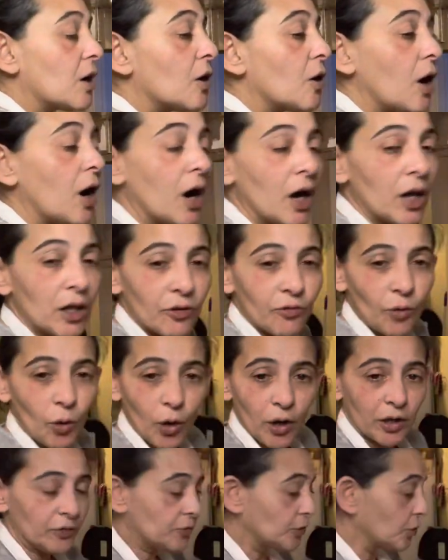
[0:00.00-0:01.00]
olive
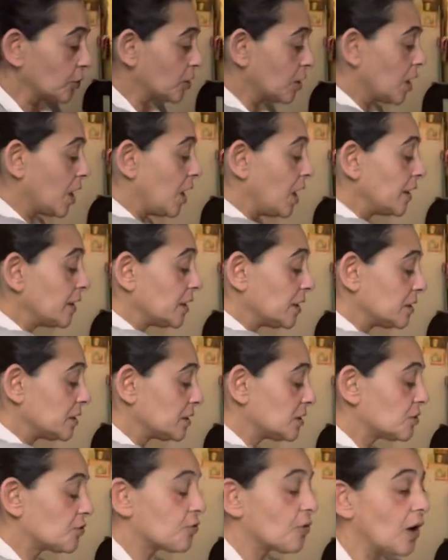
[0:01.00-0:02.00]
oil for
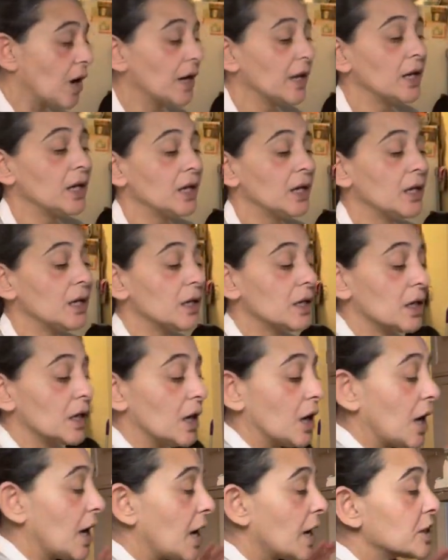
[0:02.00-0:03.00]
onions frying,
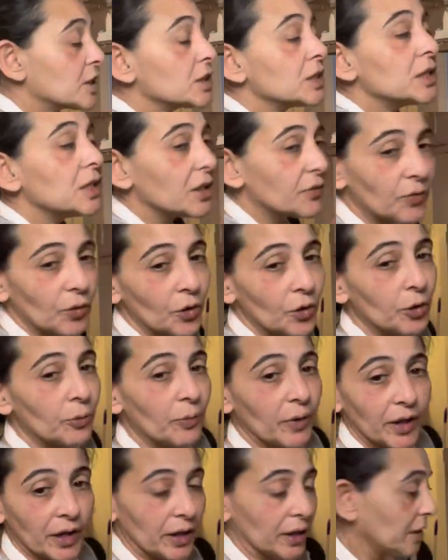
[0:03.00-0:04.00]
actually for the
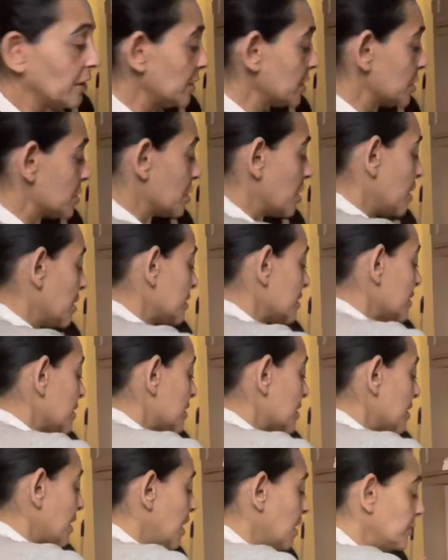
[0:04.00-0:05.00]
marinara sauce
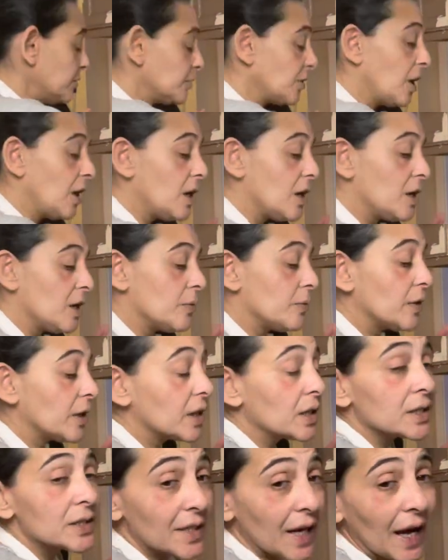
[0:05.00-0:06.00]
itself,
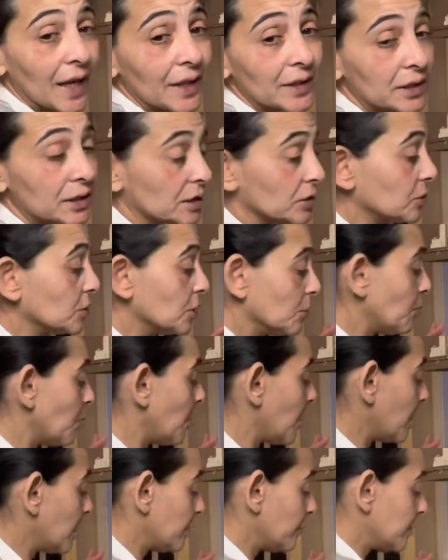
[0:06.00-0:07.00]
because that's the good
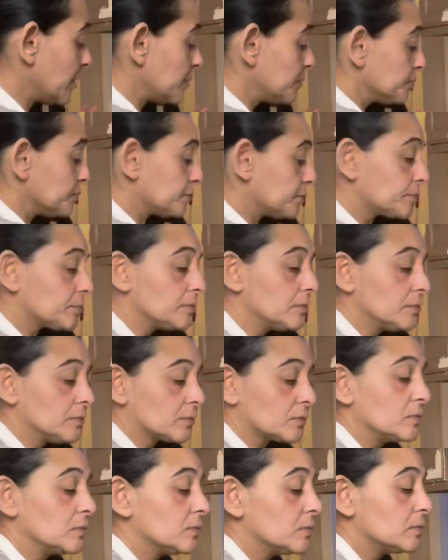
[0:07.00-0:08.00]
part of it.
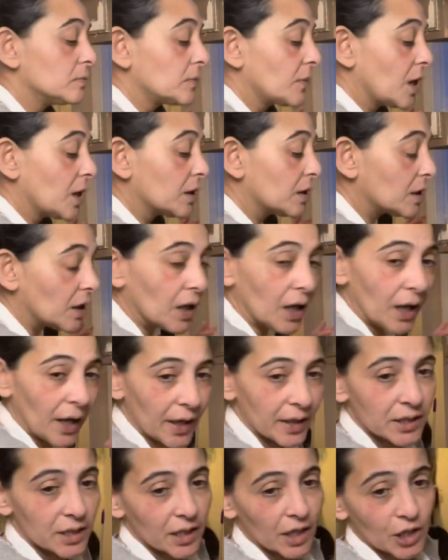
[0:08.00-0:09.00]
That
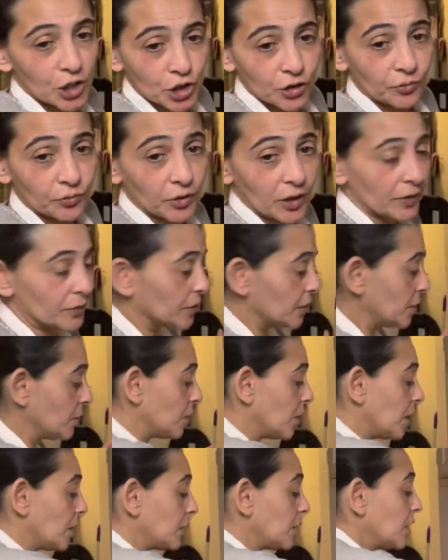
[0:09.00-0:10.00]
adds the extra flavor you
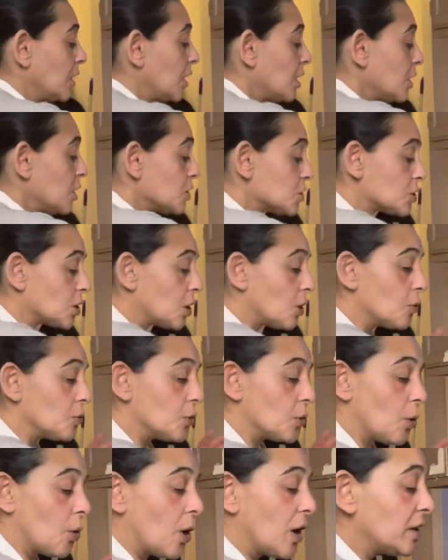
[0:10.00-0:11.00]
want. So
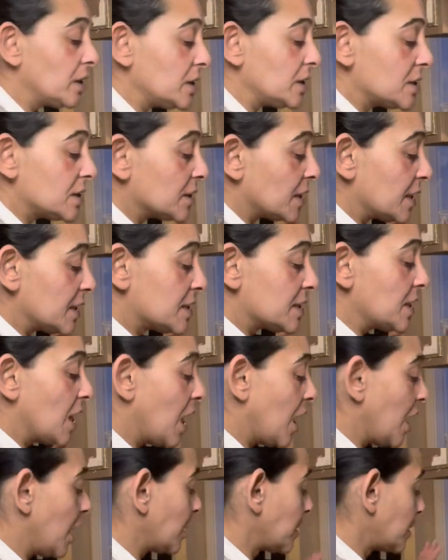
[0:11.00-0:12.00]
the oil is nice and
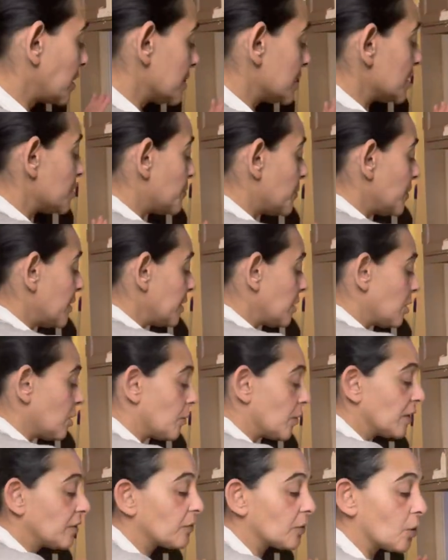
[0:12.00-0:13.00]
hot because it's been
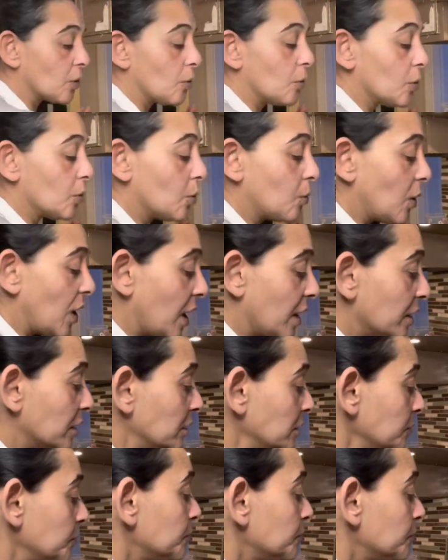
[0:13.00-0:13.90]
going for a little while.